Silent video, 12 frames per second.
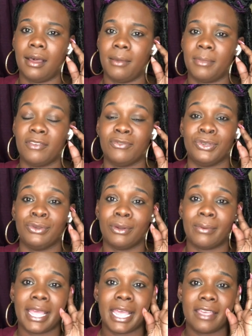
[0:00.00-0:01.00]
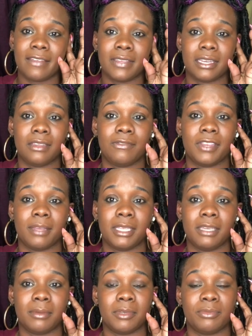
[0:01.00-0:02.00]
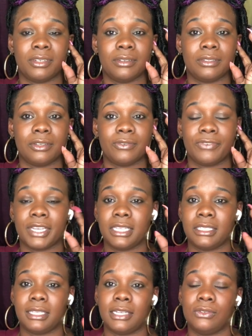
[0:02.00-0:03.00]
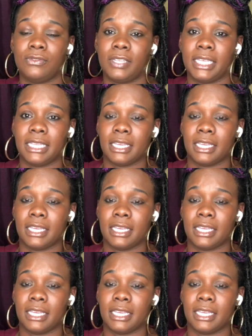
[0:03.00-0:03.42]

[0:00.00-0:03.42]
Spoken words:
If you don't have any family members or friends that you feel like